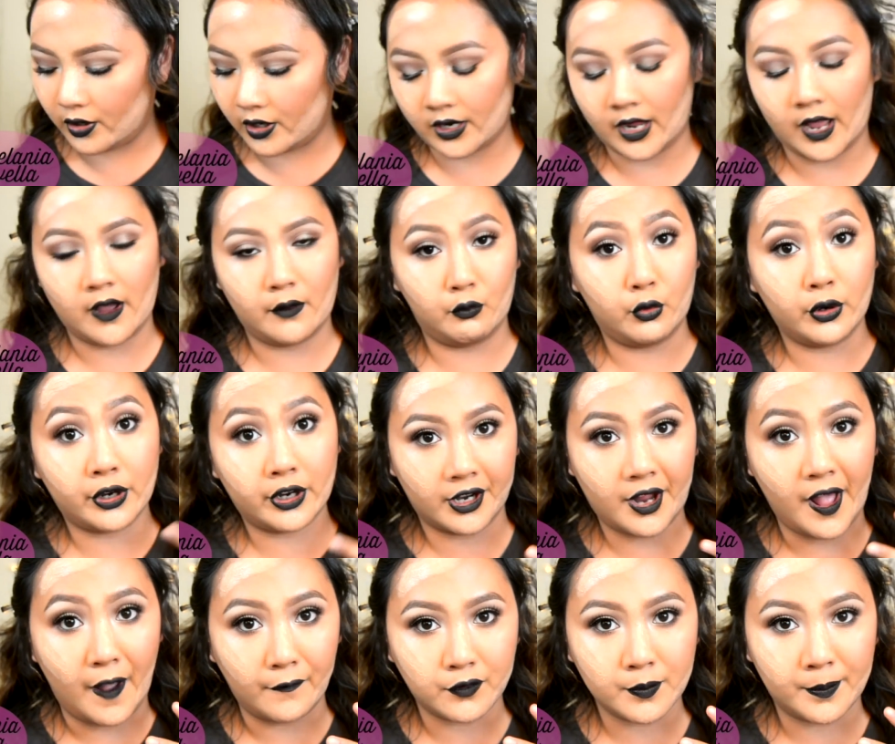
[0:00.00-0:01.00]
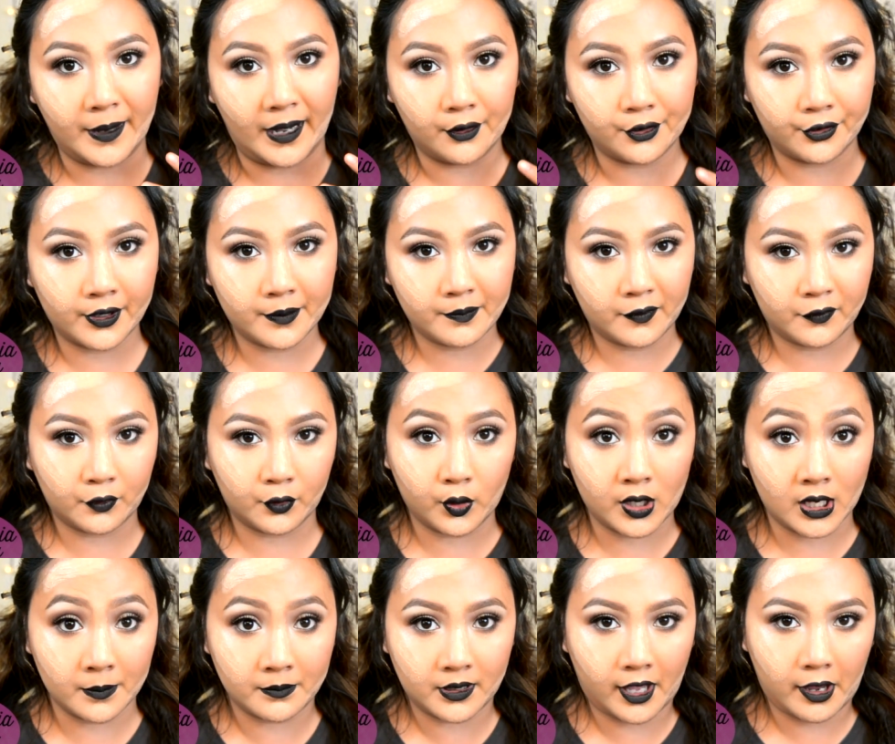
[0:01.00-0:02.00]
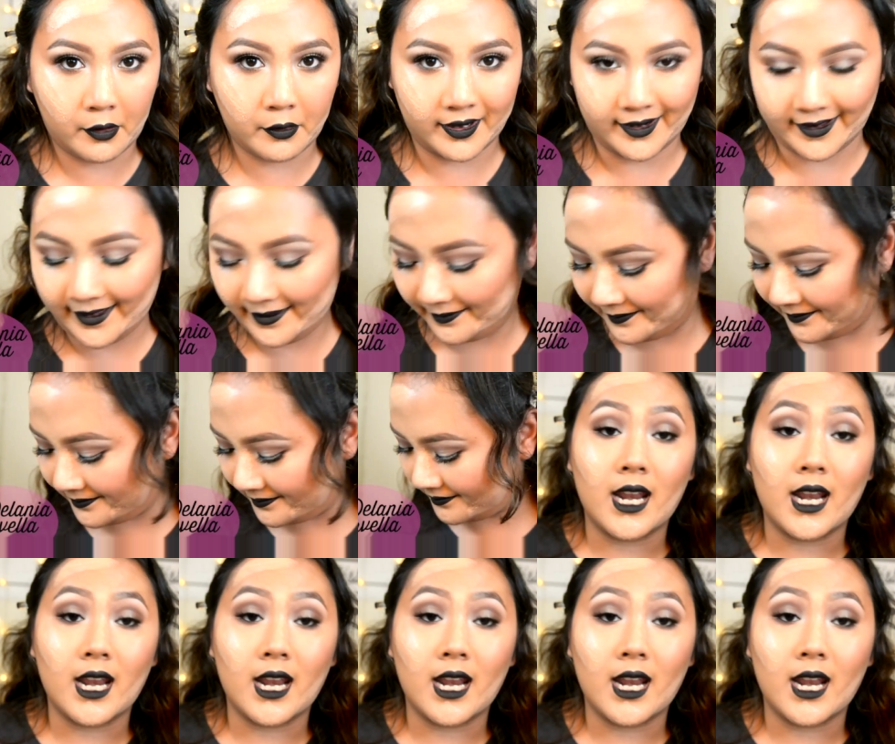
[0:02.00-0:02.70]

We're gonna have to powder it before we can play with it.